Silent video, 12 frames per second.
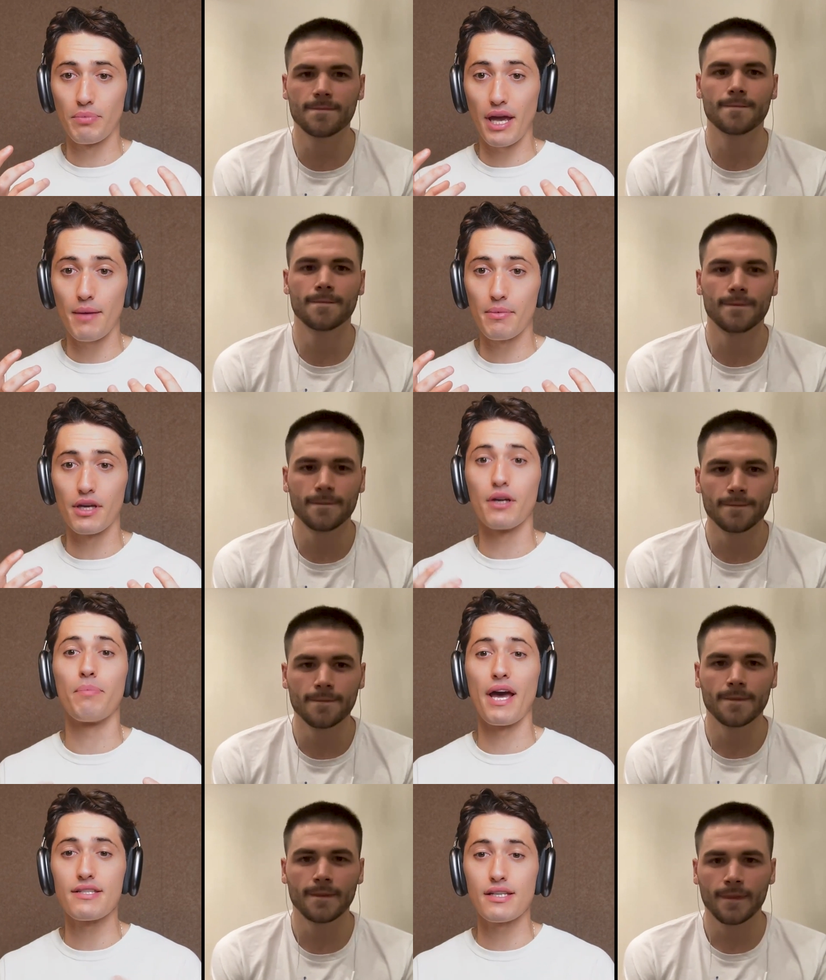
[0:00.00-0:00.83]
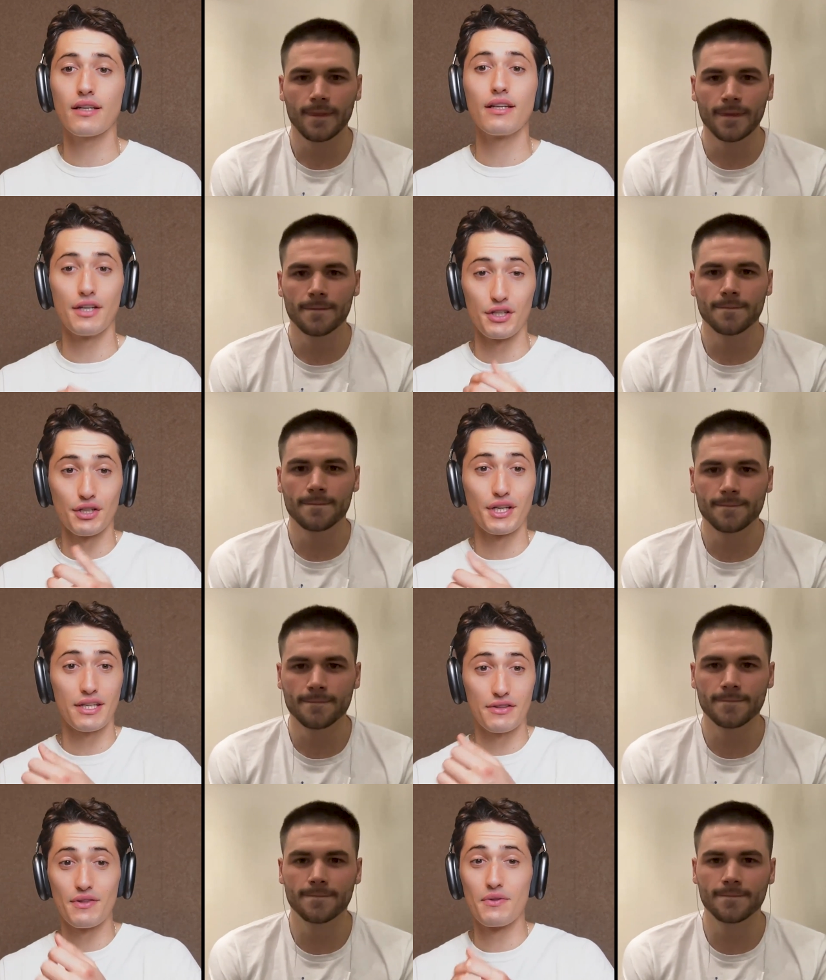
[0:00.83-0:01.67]
Speaker 1: baby. You're basically your
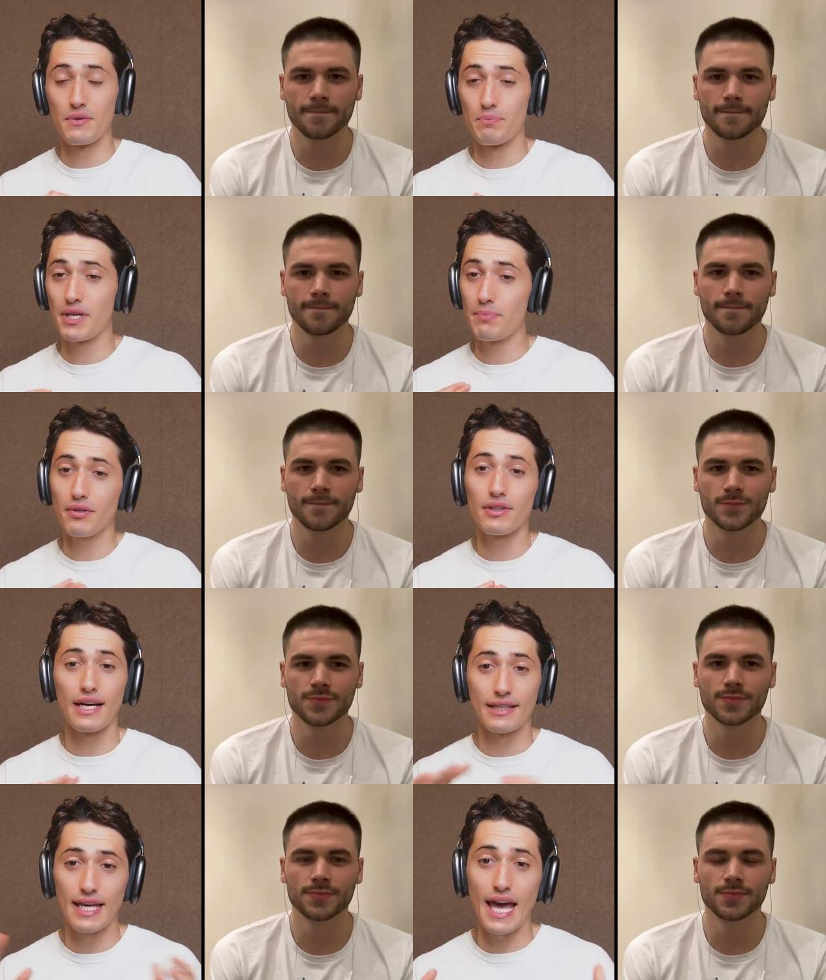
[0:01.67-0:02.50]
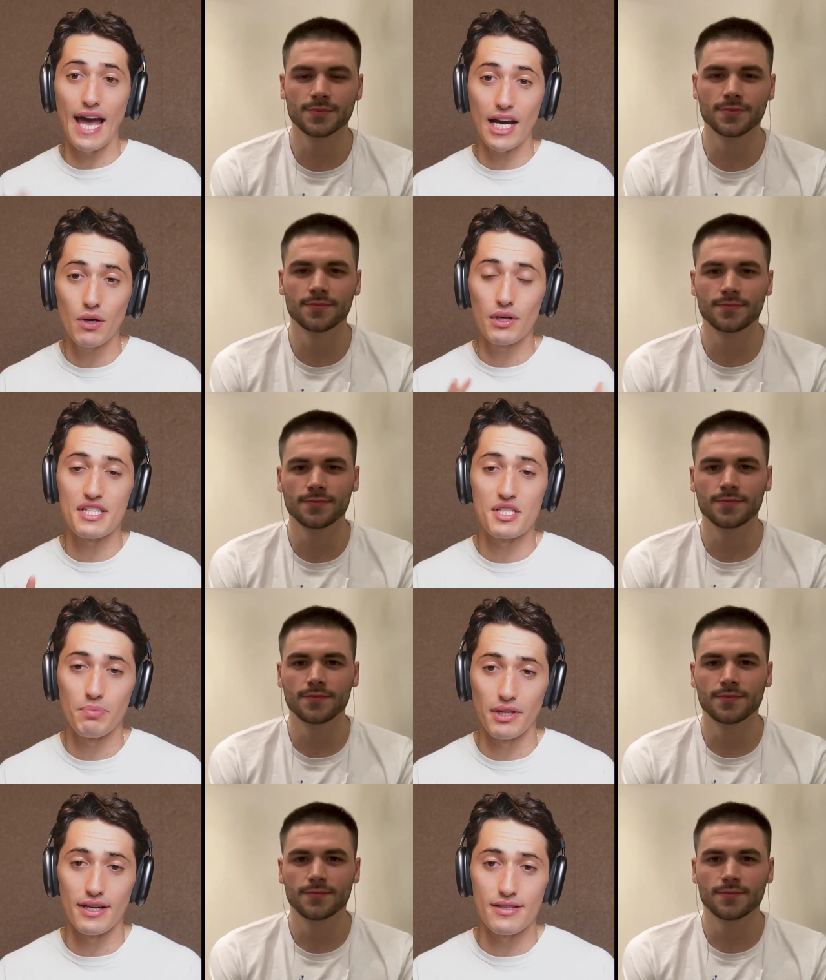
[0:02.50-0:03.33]
people like the equity
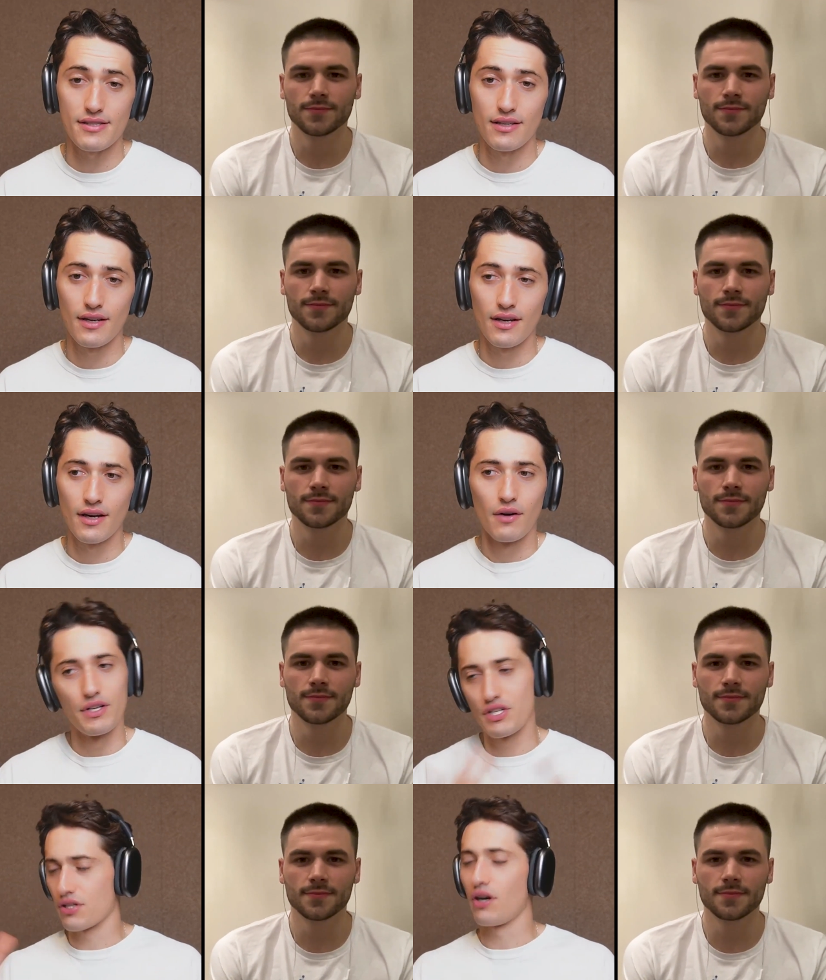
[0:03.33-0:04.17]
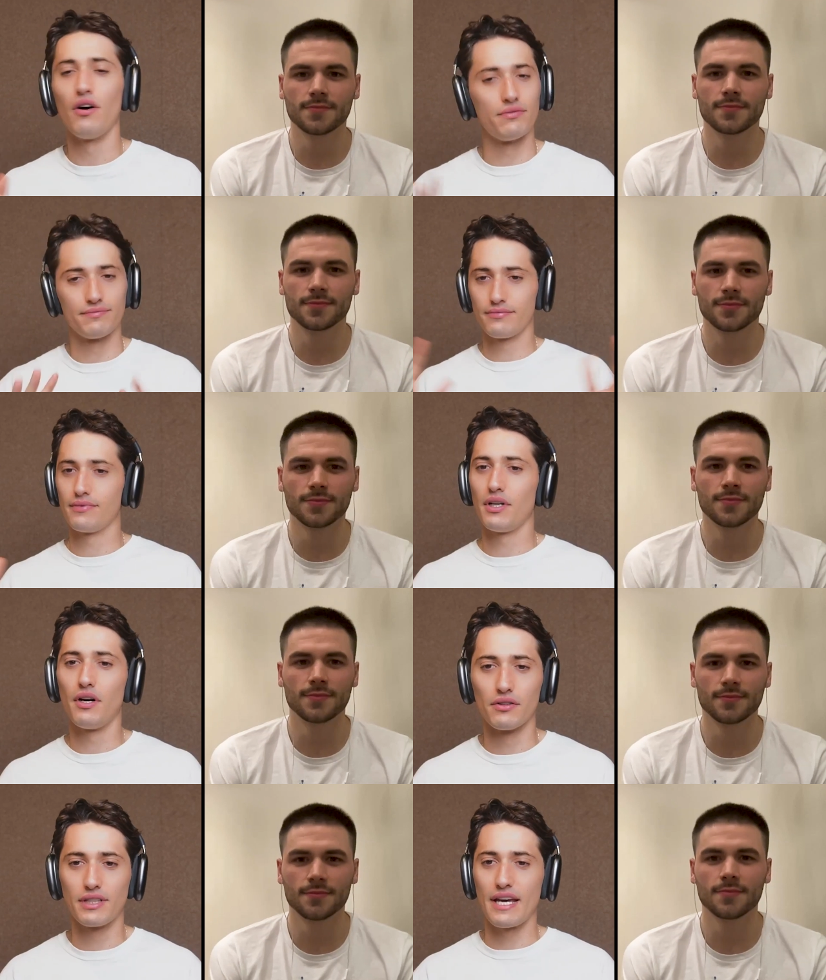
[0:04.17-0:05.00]
splits, which is a whole
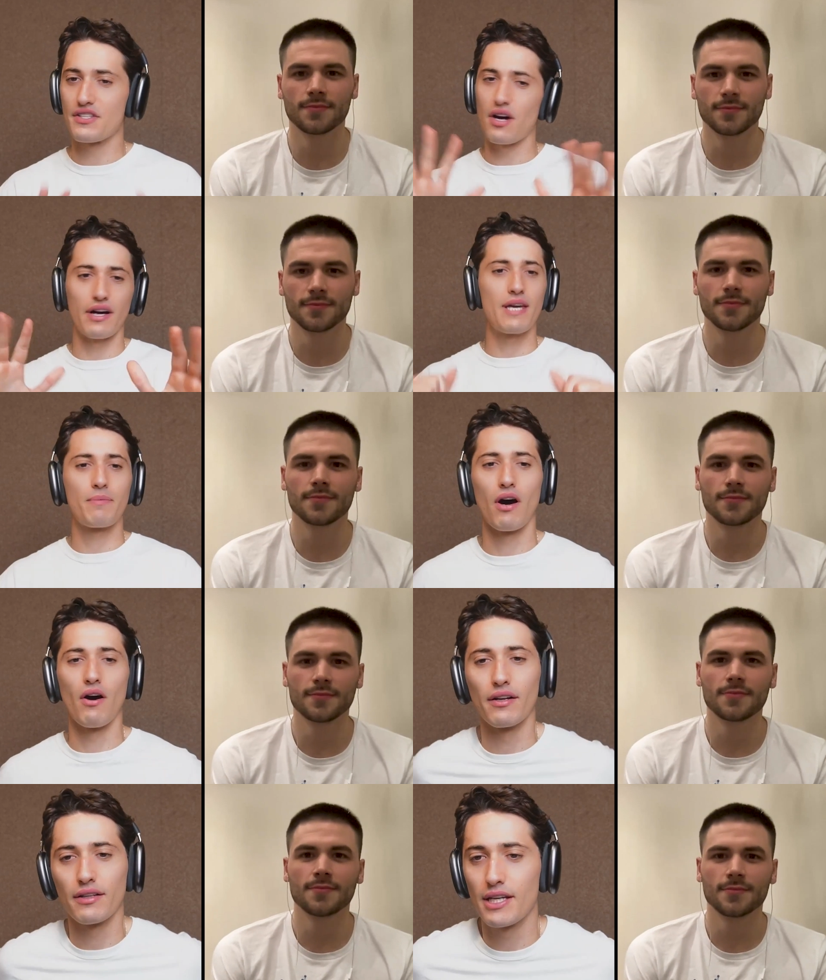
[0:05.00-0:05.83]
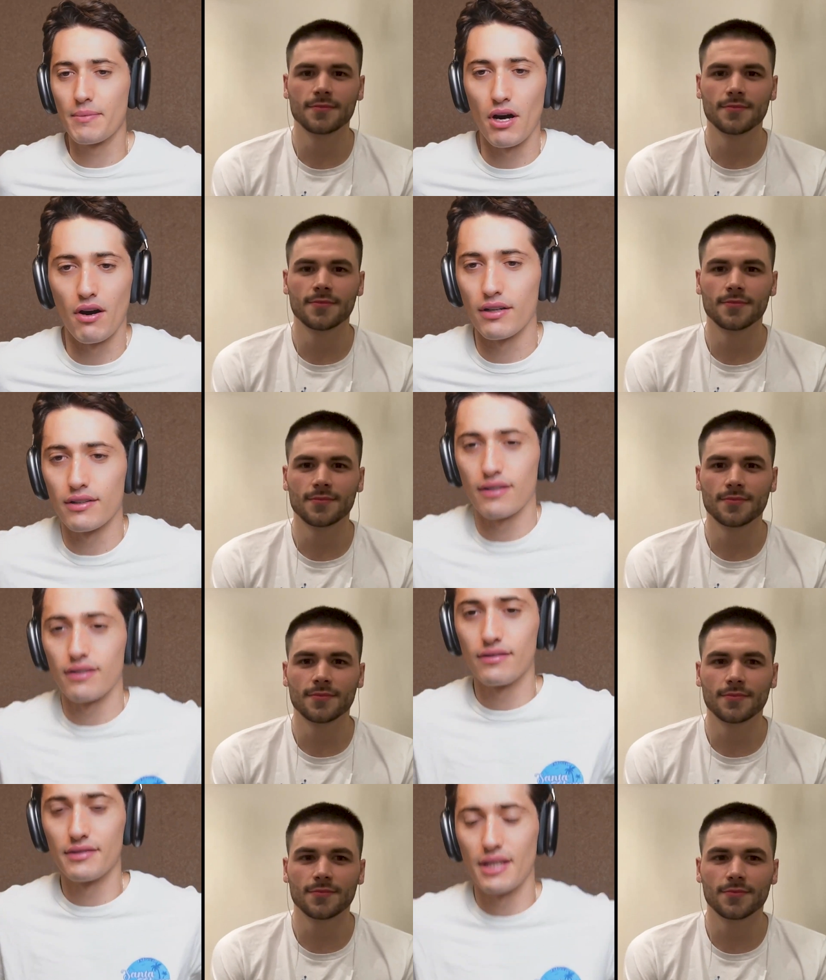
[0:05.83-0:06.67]
whole thing. Sorry, keep going, keep going,
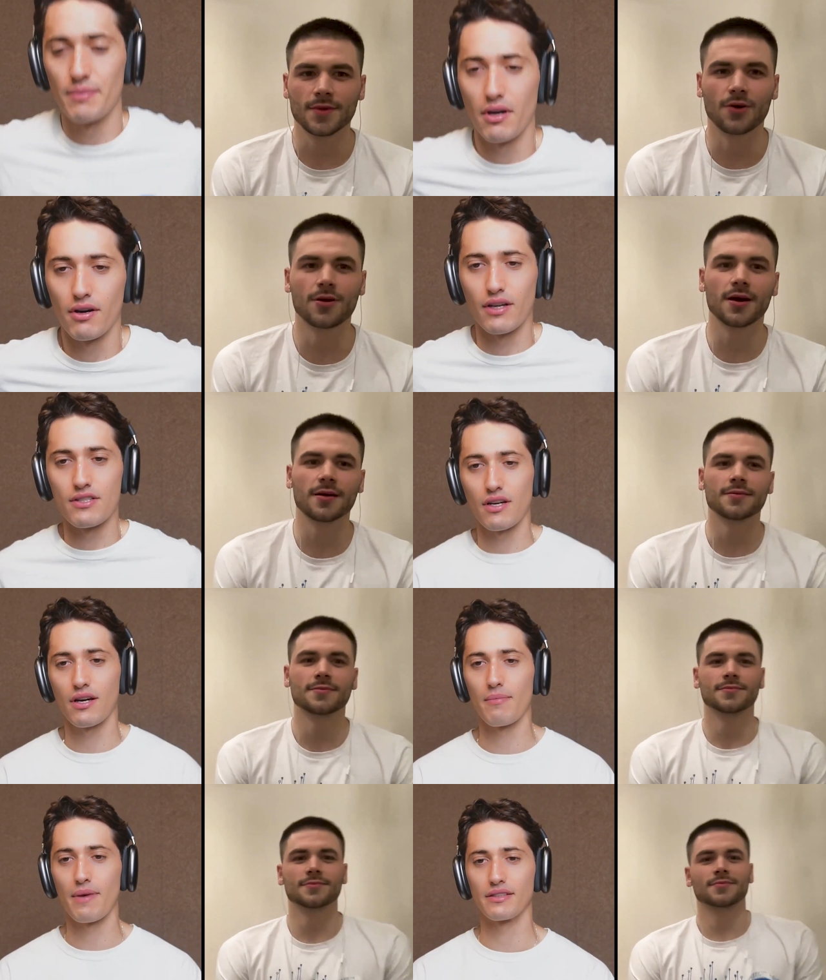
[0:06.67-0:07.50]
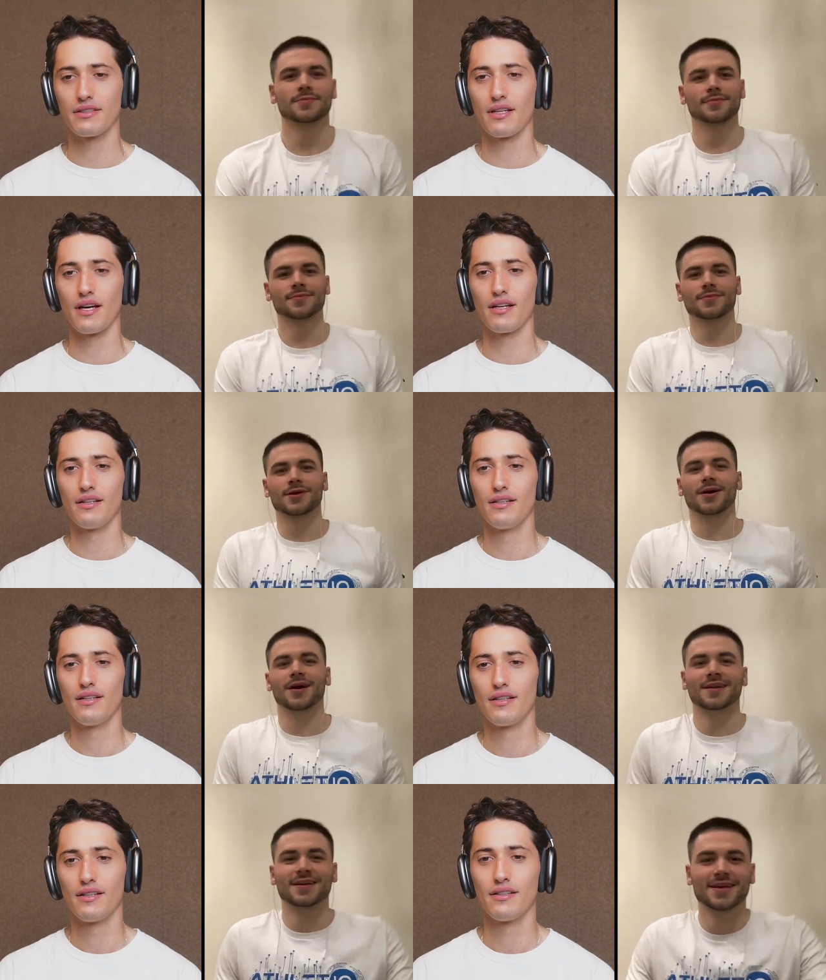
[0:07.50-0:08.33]
keep going. Because okay. I'll come back to that.
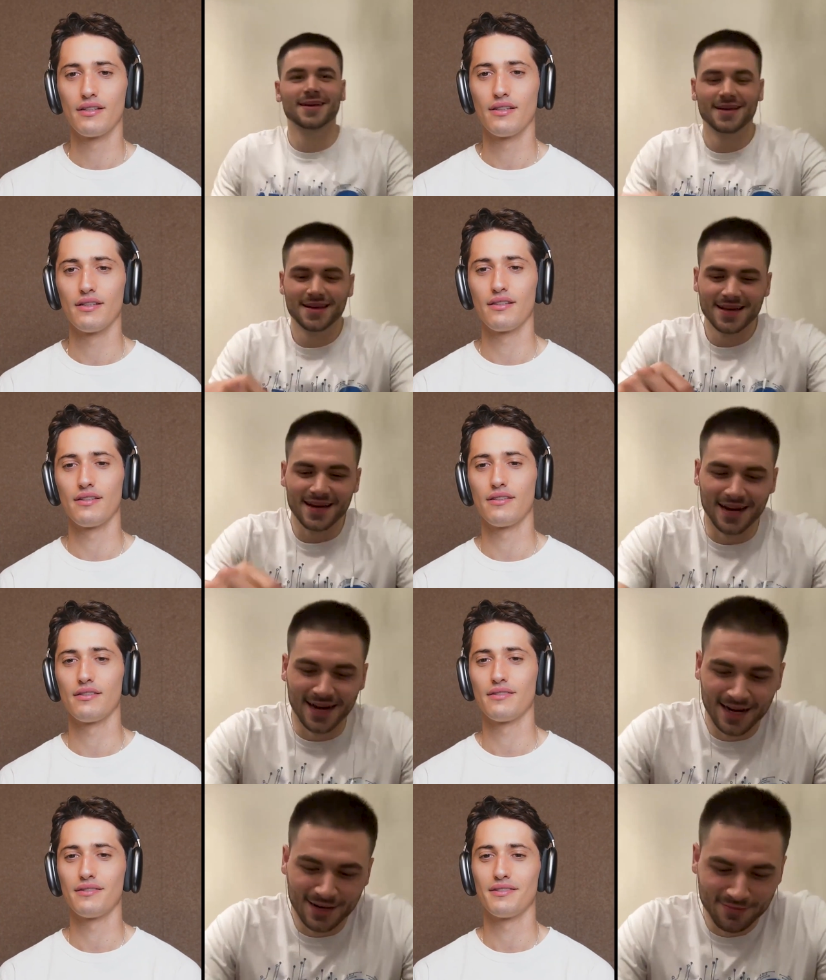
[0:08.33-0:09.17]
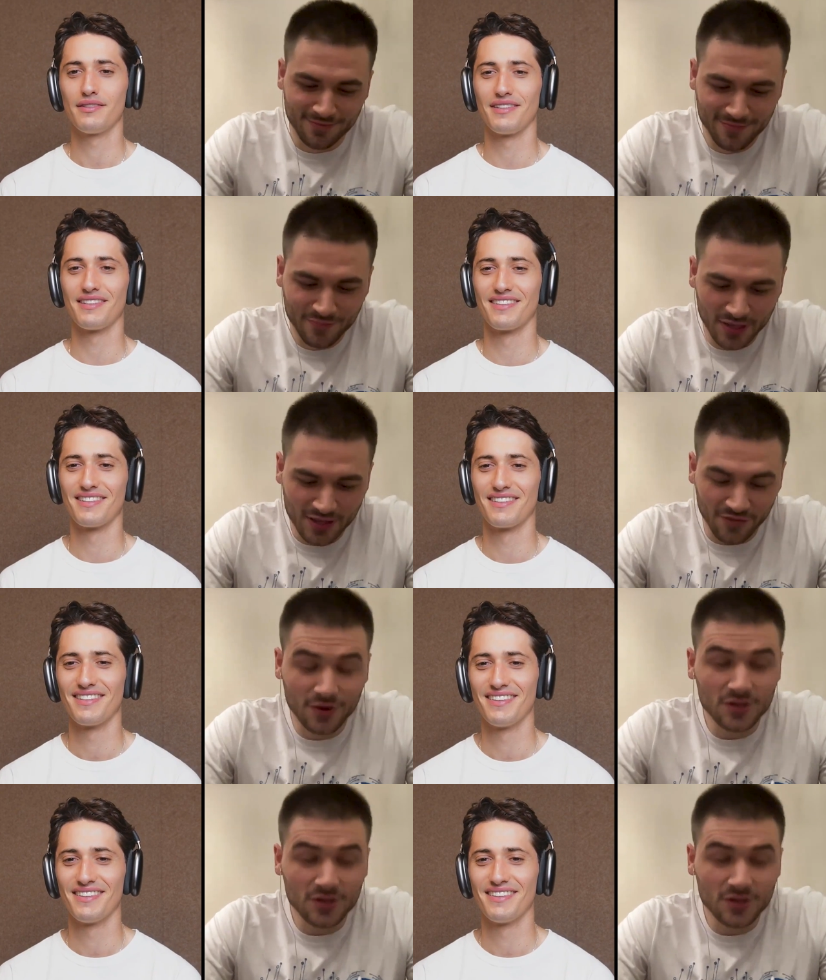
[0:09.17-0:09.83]
All right. Um, but the